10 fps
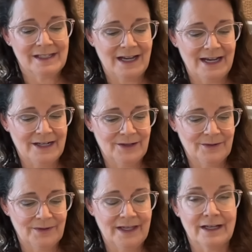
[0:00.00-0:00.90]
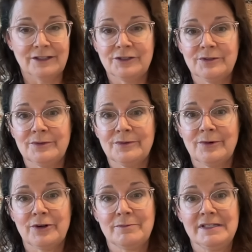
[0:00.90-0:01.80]
I don't think I'll do
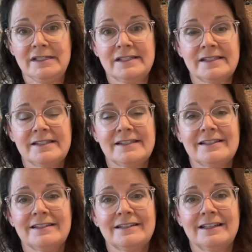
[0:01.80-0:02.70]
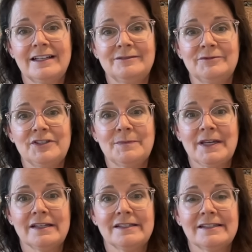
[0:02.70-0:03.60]
ornaments just
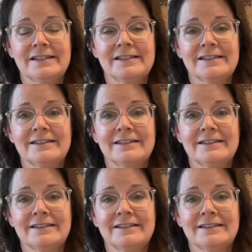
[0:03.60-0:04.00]
because,